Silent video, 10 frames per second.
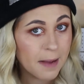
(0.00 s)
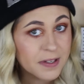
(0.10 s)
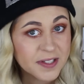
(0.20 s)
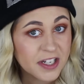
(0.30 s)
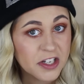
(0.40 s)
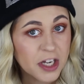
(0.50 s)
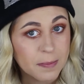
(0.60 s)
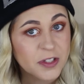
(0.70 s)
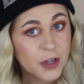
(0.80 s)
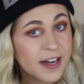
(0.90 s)
I'm just going to
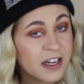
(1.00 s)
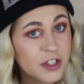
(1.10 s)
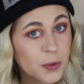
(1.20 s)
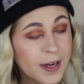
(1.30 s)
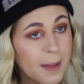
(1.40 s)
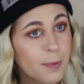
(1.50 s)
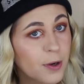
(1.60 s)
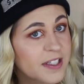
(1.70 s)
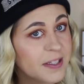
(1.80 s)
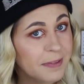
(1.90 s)
jump straight into it and
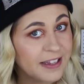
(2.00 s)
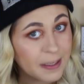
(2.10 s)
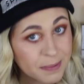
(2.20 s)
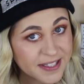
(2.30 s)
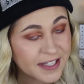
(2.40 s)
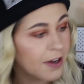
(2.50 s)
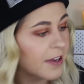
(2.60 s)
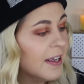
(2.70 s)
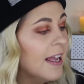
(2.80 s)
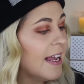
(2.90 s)
put some lipstick
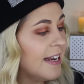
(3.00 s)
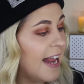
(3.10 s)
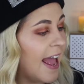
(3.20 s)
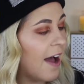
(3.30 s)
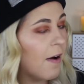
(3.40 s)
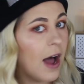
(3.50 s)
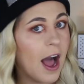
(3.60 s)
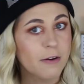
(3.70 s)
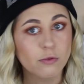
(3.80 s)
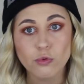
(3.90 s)
on. Now,
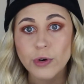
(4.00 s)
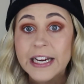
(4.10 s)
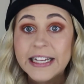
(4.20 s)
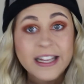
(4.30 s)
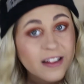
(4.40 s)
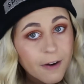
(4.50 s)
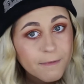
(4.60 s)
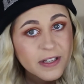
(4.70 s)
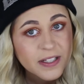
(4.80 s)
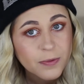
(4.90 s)
I really
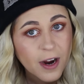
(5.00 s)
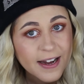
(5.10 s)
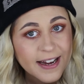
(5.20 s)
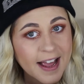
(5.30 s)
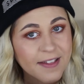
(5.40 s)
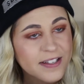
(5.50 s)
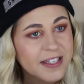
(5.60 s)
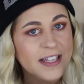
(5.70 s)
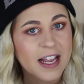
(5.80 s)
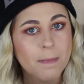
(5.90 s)
love this right now. This
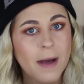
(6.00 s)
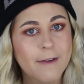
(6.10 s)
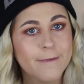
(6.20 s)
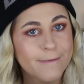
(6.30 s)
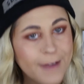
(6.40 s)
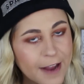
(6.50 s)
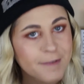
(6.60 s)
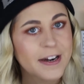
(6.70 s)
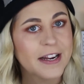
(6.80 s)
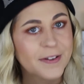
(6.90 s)
is like my
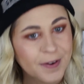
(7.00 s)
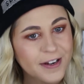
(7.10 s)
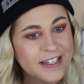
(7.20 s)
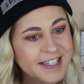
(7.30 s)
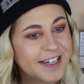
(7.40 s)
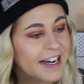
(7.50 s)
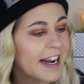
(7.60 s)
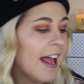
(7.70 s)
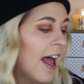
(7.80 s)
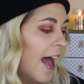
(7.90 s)
favorite
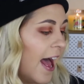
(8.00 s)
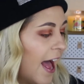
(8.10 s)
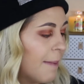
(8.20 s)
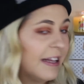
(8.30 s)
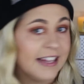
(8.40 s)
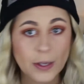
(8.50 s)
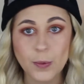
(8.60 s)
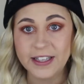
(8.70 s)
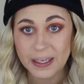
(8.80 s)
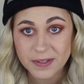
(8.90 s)
go-to
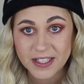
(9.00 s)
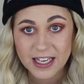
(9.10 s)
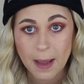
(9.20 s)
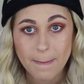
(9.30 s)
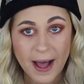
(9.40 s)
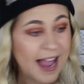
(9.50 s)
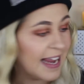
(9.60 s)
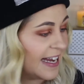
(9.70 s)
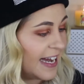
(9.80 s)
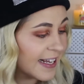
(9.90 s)
liquid lipstick by
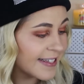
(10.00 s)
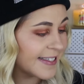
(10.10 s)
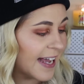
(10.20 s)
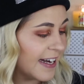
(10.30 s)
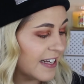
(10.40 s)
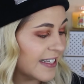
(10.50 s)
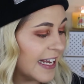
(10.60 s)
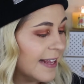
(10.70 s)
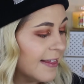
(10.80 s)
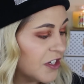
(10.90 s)
NYX, and it's
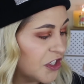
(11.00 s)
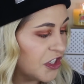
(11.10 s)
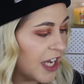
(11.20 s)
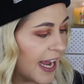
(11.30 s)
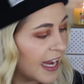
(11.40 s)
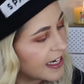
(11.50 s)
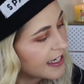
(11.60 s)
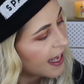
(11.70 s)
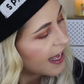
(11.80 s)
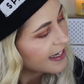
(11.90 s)
in the
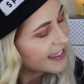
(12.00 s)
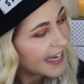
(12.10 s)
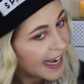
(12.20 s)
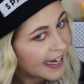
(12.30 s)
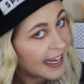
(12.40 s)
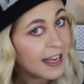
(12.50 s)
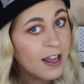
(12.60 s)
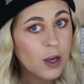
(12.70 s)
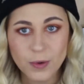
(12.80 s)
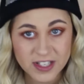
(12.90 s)
shade Teddy,
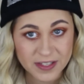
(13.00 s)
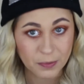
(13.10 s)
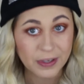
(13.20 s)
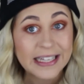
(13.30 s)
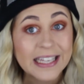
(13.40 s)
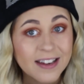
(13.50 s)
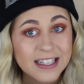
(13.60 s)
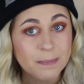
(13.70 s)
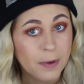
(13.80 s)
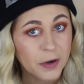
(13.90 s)
which is a really
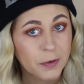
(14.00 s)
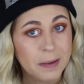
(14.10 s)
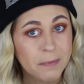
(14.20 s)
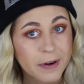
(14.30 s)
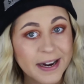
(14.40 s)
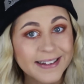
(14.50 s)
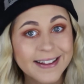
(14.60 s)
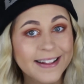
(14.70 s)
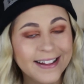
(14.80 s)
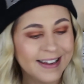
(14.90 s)
nice mockery brown
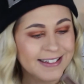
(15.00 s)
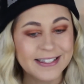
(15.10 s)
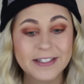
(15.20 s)
color.